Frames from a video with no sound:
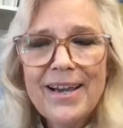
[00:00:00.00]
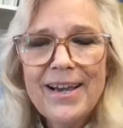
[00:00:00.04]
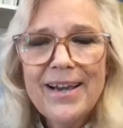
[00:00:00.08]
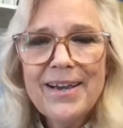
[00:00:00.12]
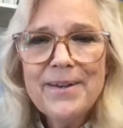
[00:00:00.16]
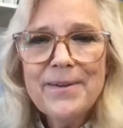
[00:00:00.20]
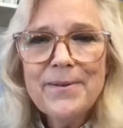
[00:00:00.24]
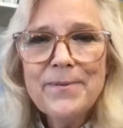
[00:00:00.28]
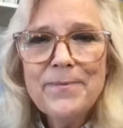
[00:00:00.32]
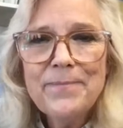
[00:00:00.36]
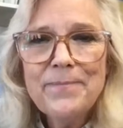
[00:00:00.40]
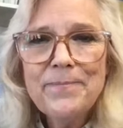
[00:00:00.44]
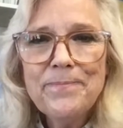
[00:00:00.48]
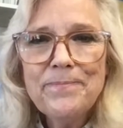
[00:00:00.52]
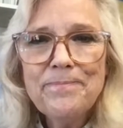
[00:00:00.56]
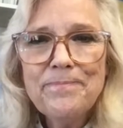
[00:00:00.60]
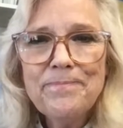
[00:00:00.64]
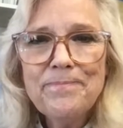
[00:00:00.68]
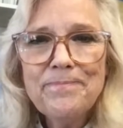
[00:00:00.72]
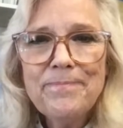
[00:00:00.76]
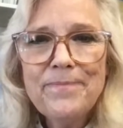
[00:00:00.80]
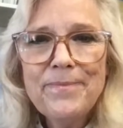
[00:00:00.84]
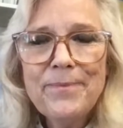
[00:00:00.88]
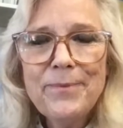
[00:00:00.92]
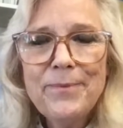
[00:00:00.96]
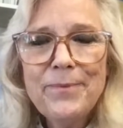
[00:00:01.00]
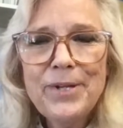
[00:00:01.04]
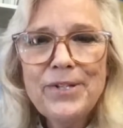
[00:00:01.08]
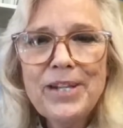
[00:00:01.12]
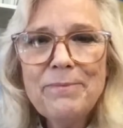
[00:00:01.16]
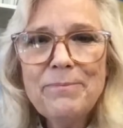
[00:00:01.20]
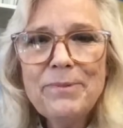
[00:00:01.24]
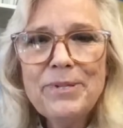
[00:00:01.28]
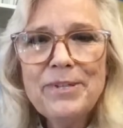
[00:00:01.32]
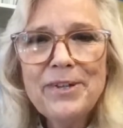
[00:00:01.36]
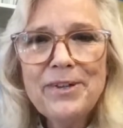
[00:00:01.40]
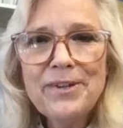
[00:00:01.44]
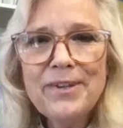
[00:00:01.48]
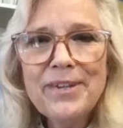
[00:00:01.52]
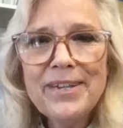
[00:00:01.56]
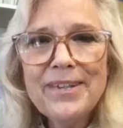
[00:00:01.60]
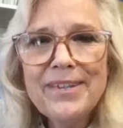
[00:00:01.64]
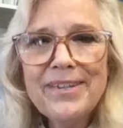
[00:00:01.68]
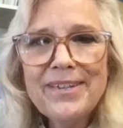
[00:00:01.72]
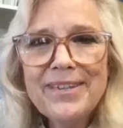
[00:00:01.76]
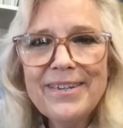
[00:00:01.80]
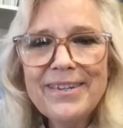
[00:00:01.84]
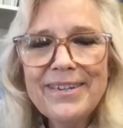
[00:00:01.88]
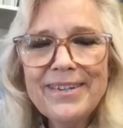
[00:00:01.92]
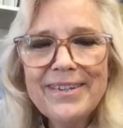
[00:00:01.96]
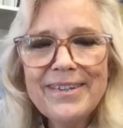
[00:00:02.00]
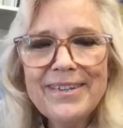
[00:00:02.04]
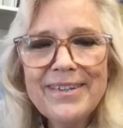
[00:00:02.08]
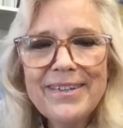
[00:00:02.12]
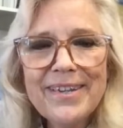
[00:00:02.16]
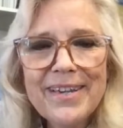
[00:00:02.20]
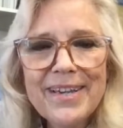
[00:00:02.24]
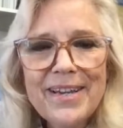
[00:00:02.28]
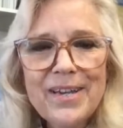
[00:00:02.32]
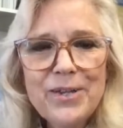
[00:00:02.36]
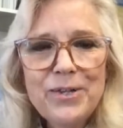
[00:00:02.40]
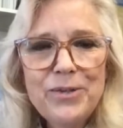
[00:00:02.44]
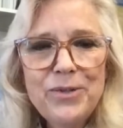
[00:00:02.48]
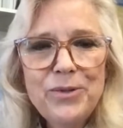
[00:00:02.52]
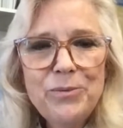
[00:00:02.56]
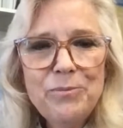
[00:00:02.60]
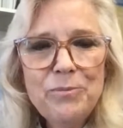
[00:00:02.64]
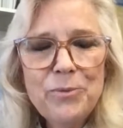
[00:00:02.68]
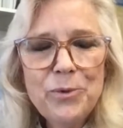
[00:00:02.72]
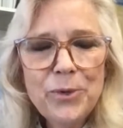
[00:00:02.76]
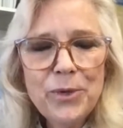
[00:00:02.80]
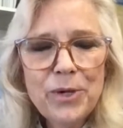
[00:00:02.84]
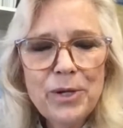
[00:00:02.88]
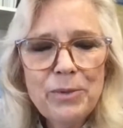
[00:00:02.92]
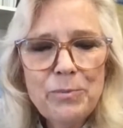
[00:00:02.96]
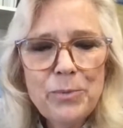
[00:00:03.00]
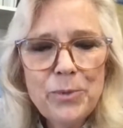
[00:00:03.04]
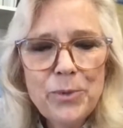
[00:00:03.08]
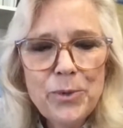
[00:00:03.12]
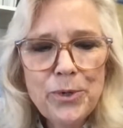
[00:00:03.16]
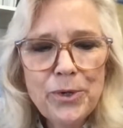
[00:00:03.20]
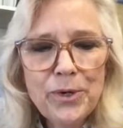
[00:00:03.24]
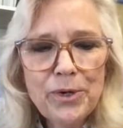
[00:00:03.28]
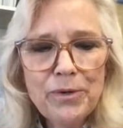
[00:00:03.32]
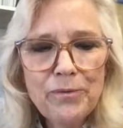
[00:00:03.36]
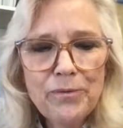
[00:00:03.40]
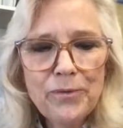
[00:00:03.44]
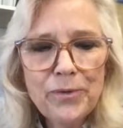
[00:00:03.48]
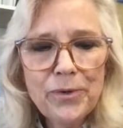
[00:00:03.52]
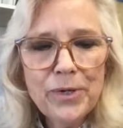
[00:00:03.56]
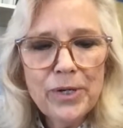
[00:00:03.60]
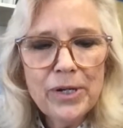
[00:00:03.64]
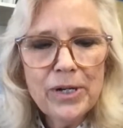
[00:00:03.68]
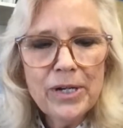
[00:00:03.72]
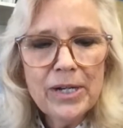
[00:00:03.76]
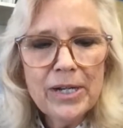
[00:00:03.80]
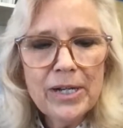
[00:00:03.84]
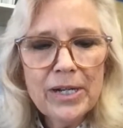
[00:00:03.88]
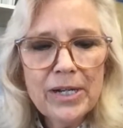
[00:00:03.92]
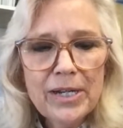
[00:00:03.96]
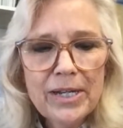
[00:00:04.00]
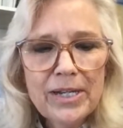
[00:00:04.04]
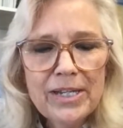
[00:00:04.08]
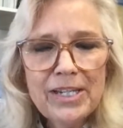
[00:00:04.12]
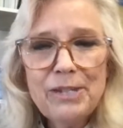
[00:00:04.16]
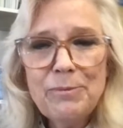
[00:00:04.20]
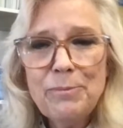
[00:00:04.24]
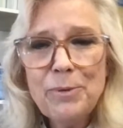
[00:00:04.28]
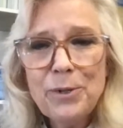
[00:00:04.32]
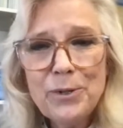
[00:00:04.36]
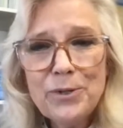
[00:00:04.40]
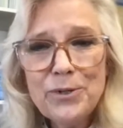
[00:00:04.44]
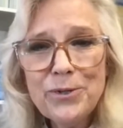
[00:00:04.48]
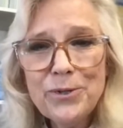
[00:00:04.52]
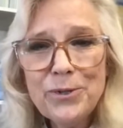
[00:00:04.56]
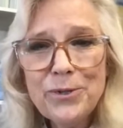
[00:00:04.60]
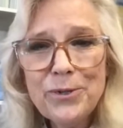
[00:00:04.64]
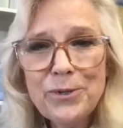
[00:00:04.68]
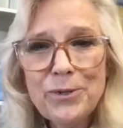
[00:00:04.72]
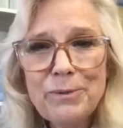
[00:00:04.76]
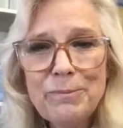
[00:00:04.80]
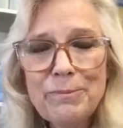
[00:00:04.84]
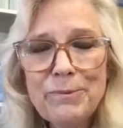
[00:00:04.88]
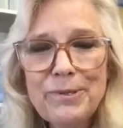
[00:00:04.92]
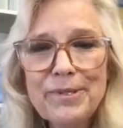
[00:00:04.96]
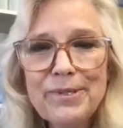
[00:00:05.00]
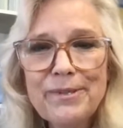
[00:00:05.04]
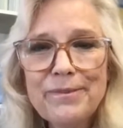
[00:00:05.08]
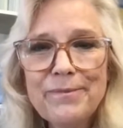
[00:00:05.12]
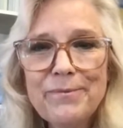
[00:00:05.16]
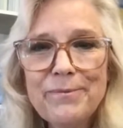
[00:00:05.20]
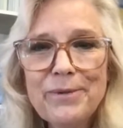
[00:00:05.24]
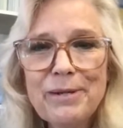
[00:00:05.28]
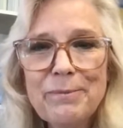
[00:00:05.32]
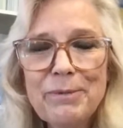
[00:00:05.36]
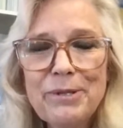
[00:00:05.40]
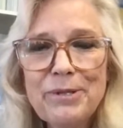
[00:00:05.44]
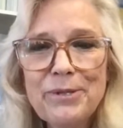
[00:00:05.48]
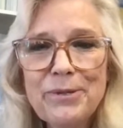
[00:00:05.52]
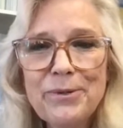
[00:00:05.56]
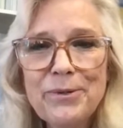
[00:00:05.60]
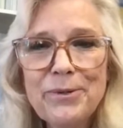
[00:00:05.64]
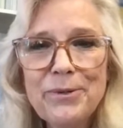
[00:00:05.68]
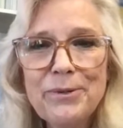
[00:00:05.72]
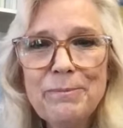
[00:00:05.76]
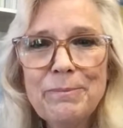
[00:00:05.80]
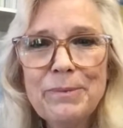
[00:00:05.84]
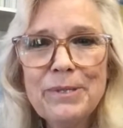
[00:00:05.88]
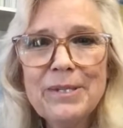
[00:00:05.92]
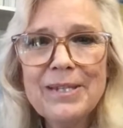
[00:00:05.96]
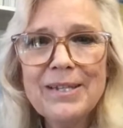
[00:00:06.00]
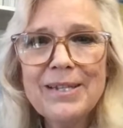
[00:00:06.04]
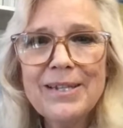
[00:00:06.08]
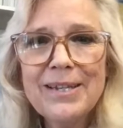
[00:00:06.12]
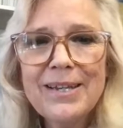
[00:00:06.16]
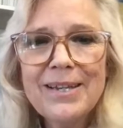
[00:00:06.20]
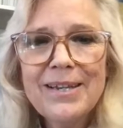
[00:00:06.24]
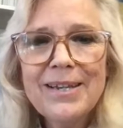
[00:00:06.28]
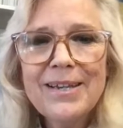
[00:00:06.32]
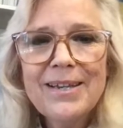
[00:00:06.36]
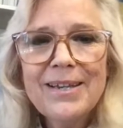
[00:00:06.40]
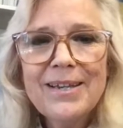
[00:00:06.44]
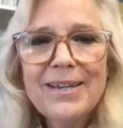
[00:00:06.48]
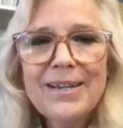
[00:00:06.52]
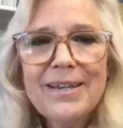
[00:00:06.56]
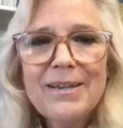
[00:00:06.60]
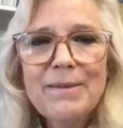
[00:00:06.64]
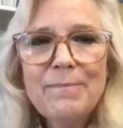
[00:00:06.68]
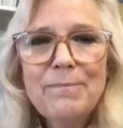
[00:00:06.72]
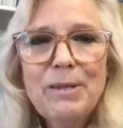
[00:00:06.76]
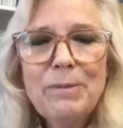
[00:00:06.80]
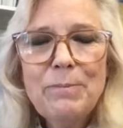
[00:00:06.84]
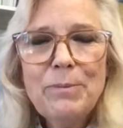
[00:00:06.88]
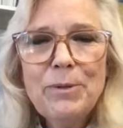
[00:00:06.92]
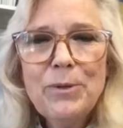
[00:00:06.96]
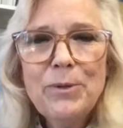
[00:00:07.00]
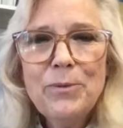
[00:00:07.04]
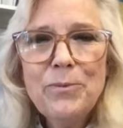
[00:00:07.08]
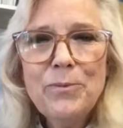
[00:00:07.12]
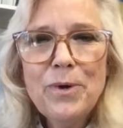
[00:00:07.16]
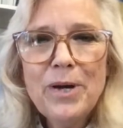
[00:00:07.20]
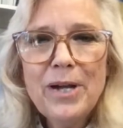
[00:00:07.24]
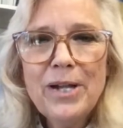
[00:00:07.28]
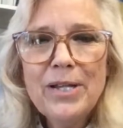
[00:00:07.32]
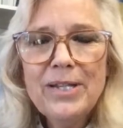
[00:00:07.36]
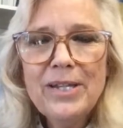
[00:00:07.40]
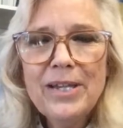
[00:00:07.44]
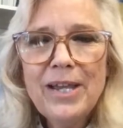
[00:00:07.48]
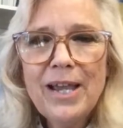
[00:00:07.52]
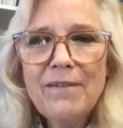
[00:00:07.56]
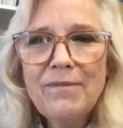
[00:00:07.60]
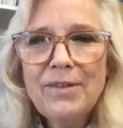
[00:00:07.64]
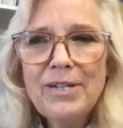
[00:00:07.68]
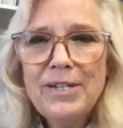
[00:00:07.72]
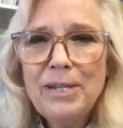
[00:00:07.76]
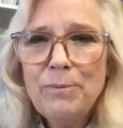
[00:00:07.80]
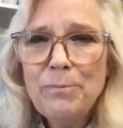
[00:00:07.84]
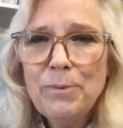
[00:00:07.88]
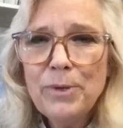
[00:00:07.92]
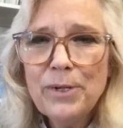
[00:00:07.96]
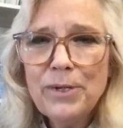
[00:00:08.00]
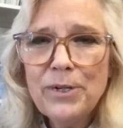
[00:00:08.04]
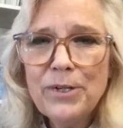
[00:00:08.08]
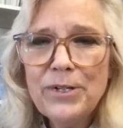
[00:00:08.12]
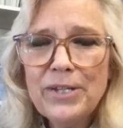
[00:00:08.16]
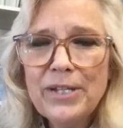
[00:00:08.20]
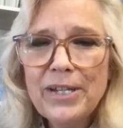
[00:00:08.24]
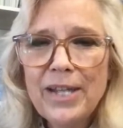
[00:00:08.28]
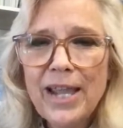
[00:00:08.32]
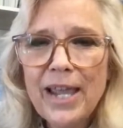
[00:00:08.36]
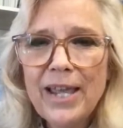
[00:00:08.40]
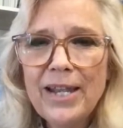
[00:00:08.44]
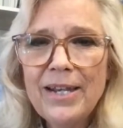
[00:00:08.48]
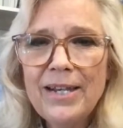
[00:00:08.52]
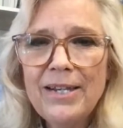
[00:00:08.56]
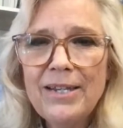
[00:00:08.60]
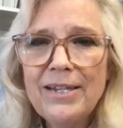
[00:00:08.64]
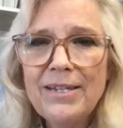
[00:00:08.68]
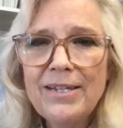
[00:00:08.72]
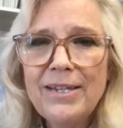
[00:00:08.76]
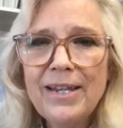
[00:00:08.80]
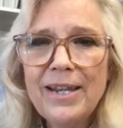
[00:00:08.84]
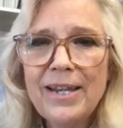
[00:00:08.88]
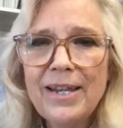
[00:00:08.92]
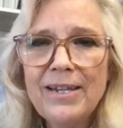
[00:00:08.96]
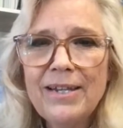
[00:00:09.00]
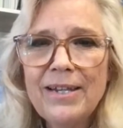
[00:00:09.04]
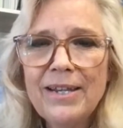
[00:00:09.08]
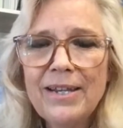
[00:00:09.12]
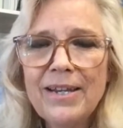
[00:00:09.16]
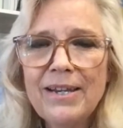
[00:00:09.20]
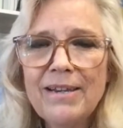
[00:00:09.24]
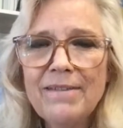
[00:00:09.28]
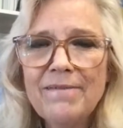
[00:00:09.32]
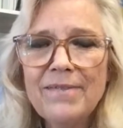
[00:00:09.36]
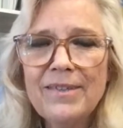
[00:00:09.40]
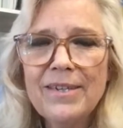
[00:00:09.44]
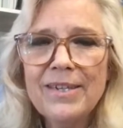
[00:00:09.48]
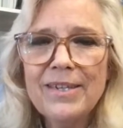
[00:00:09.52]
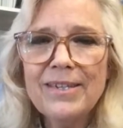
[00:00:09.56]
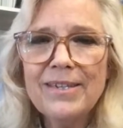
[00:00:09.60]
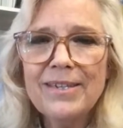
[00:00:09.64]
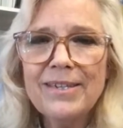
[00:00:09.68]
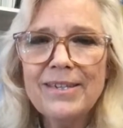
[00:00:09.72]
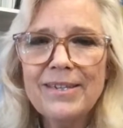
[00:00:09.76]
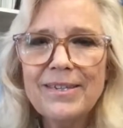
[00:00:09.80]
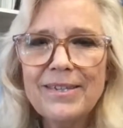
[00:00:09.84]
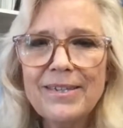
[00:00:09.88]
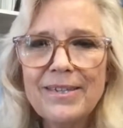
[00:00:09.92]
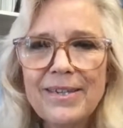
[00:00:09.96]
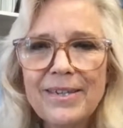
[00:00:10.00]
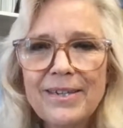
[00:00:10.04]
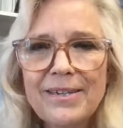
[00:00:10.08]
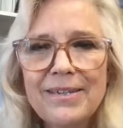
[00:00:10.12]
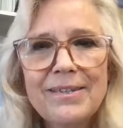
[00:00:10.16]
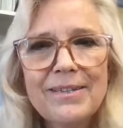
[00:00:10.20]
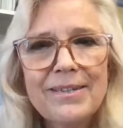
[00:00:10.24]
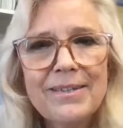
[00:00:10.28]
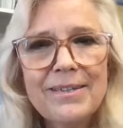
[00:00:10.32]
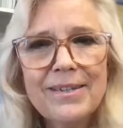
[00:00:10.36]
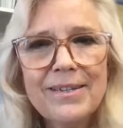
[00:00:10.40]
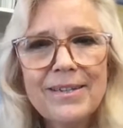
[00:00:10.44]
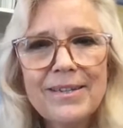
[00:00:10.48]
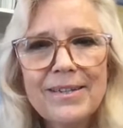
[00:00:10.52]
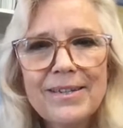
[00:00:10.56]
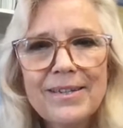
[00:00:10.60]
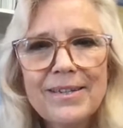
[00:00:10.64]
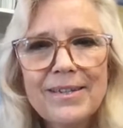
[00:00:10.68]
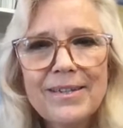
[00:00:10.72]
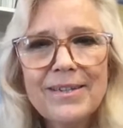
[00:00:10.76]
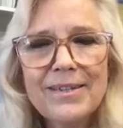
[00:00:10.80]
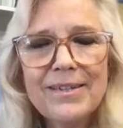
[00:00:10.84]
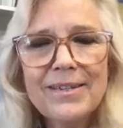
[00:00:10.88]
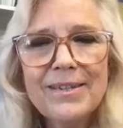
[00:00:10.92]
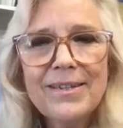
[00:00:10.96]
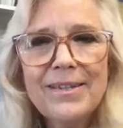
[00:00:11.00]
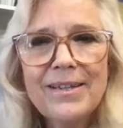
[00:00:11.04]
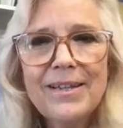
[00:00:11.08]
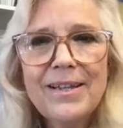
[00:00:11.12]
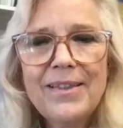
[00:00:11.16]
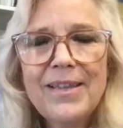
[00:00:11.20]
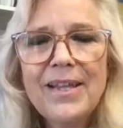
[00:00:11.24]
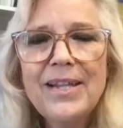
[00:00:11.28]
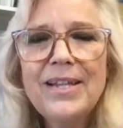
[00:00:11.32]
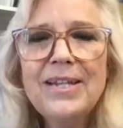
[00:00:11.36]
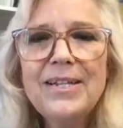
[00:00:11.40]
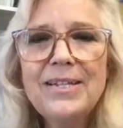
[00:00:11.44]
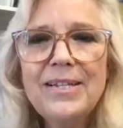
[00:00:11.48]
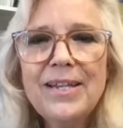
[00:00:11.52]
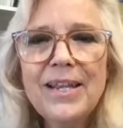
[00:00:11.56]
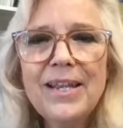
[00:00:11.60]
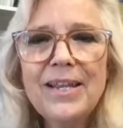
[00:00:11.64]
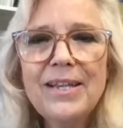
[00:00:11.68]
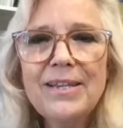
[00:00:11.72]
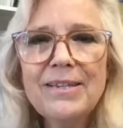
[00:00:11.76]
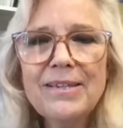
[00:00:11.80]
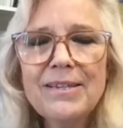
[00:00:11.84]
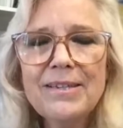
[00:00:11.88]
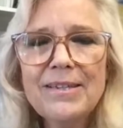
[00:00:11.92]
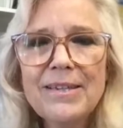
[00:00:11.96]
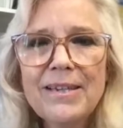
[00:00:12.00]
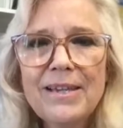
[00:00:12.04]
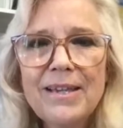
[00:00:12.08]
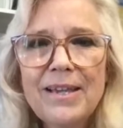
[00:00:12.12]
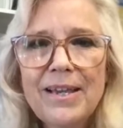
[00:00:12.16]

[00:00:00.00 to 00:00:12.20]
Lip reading: I'm starting to do more and more for spiritual groups, women's groups, people who want to have a deeper understanding of the skill that it takes.